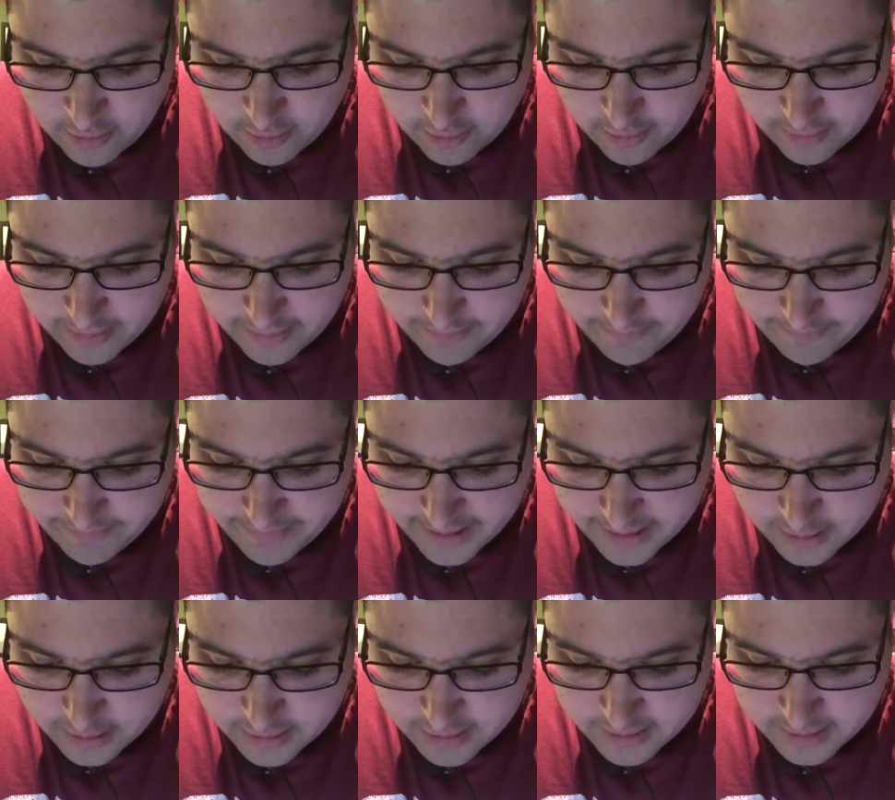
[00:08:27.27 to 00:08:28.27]
on
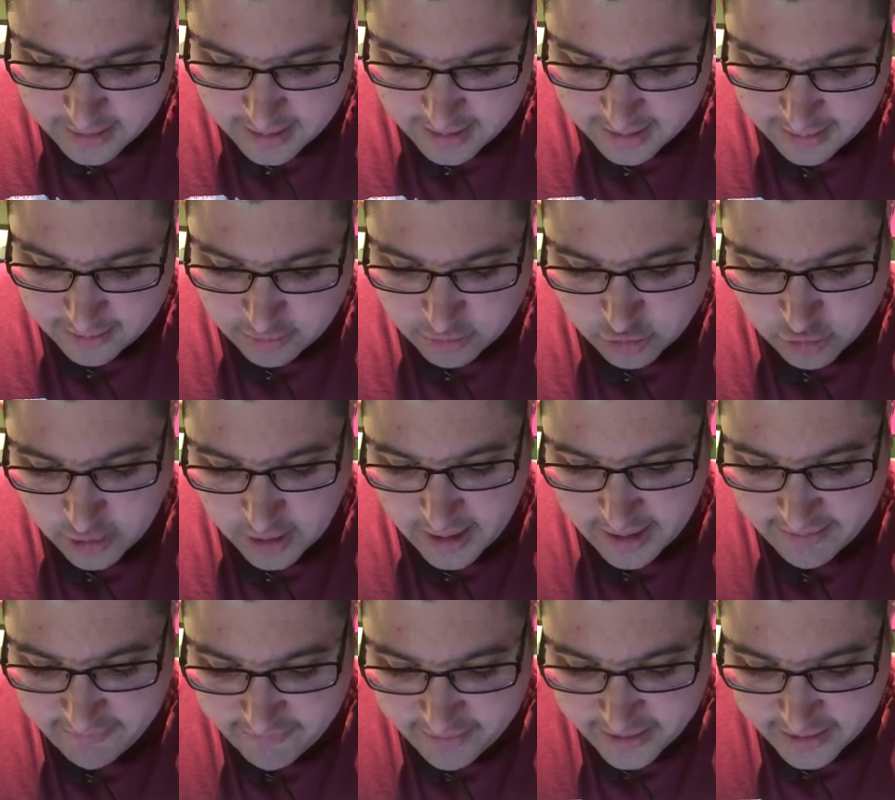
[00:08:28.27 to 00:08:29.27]
McDaniel
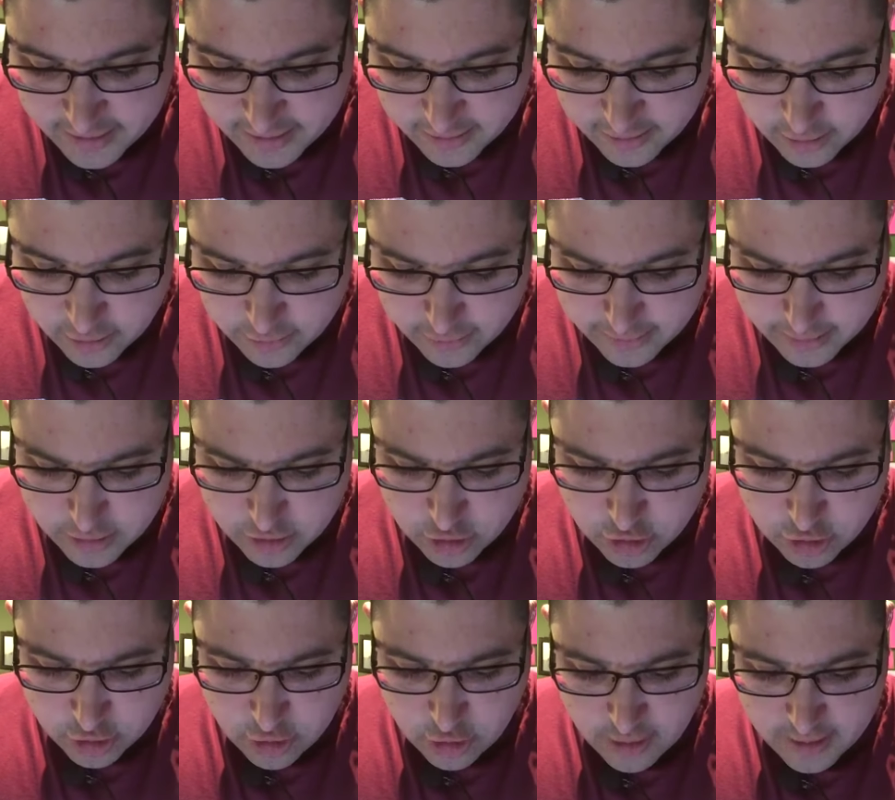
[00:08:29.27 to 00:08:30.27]
Drive is encouraged
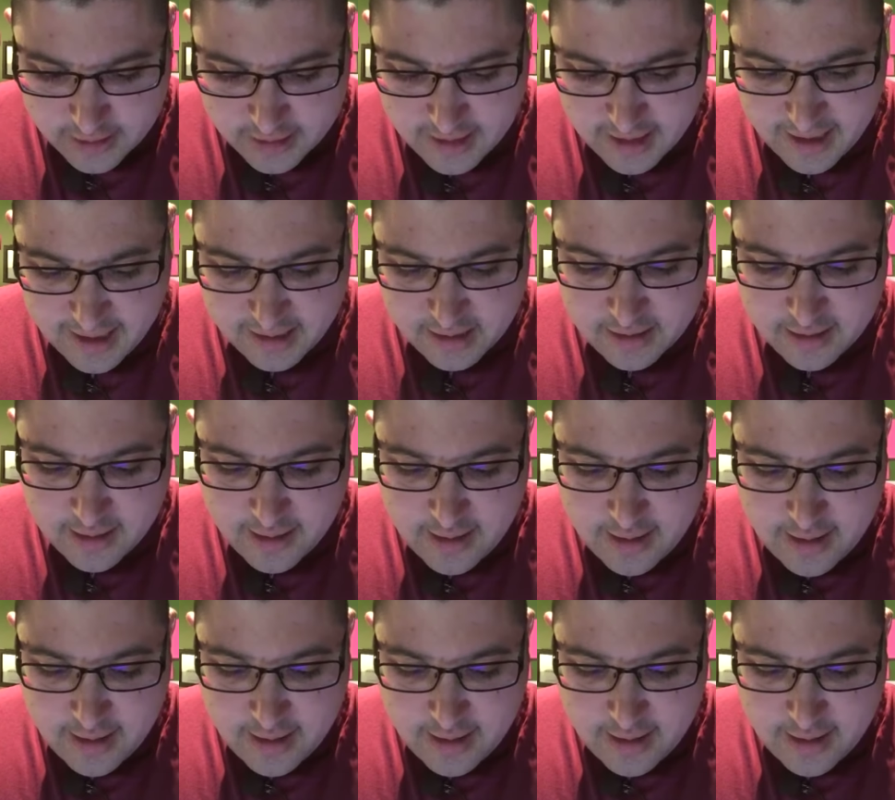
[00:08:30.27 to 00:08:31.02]
to contact